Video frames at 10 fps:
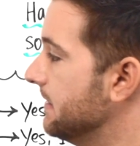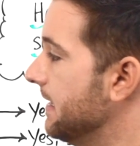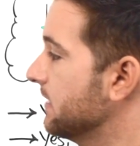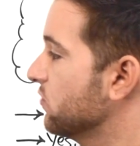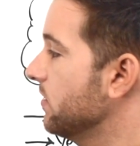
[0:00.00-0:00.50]

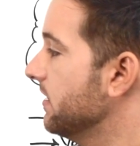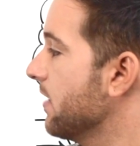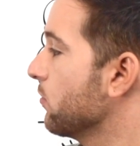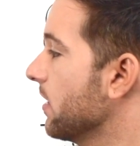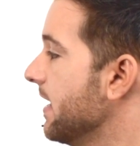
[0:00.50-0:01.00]
dance when
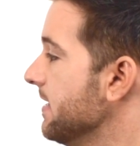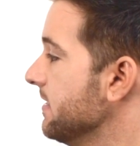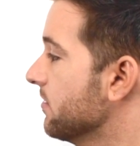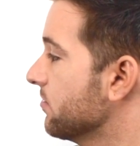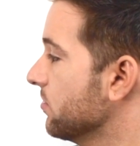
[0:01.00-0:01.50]
they were
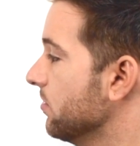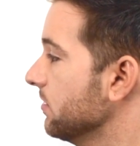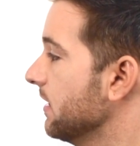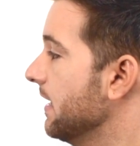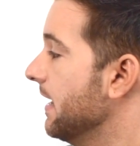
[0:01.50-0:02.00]
8 years
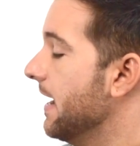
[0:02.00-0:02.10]
old,